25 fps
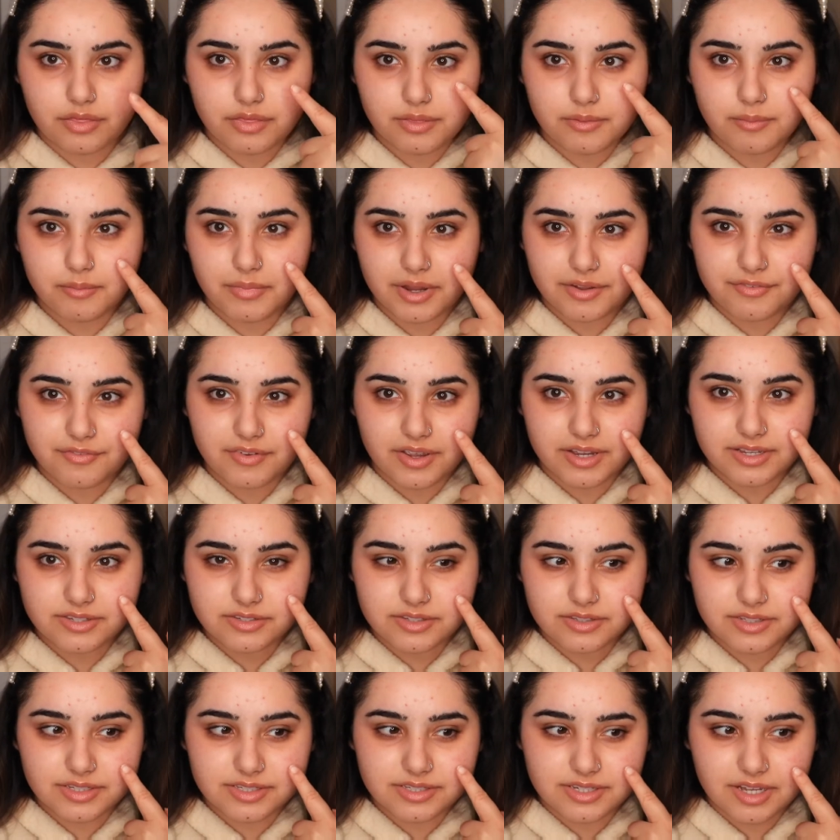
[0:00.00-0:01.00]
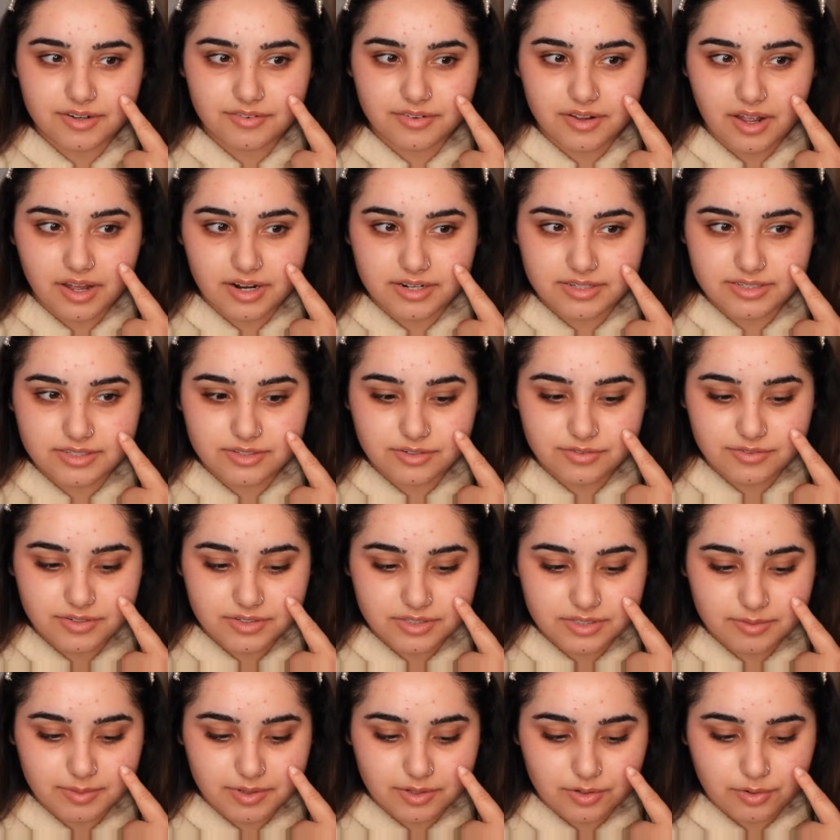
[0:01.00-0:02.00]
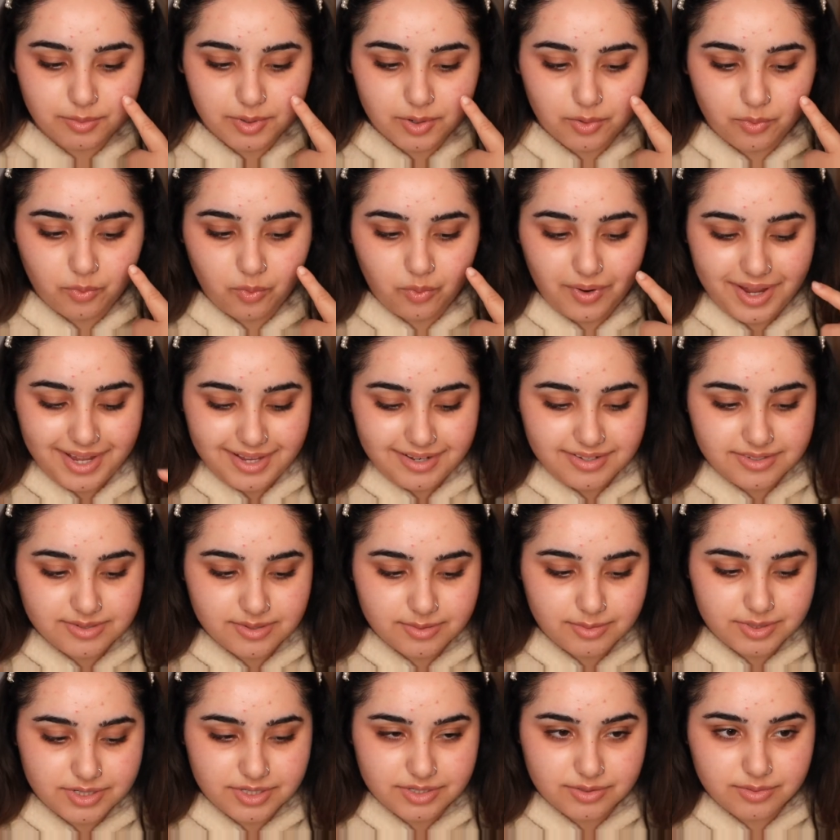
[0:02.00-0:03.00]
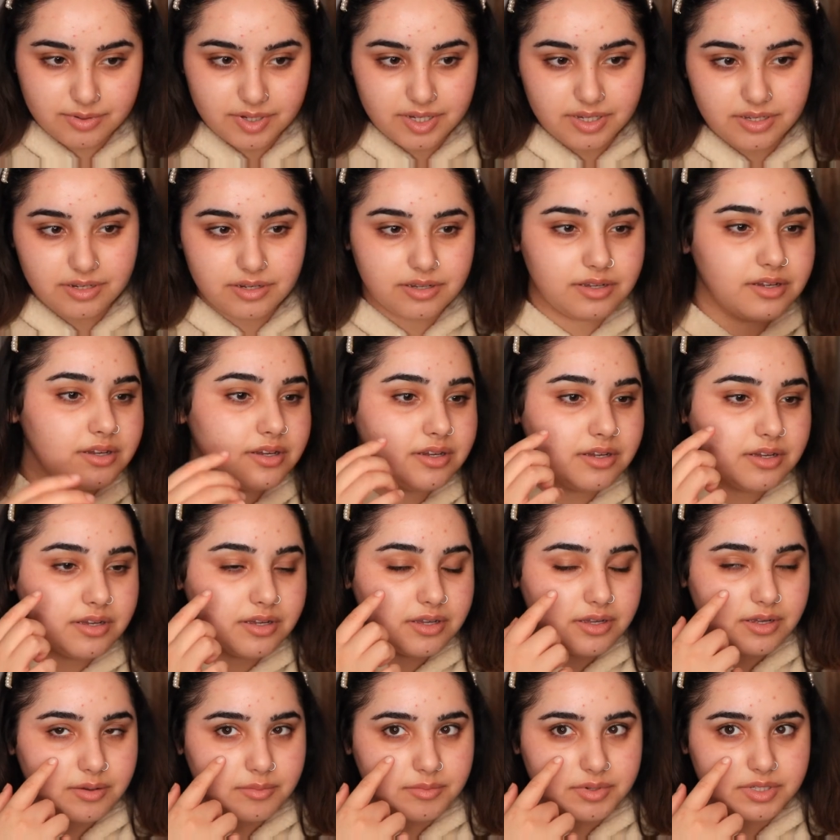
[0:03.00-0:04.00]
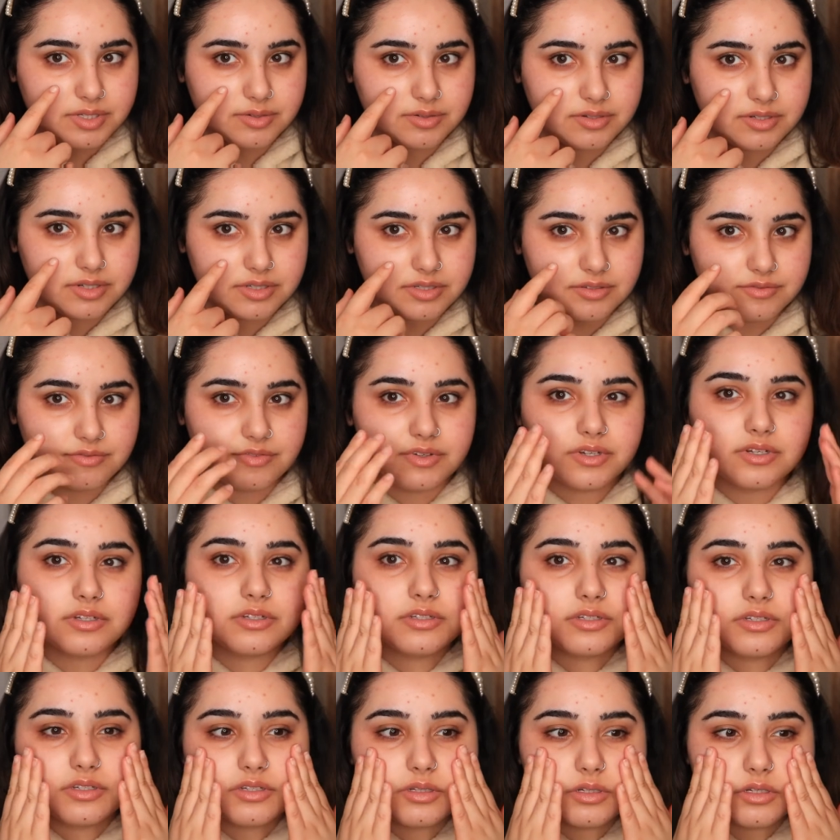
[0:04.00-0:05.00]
My face on this side kind of still feels a little bit wet, which is weird. This one doesn't feel...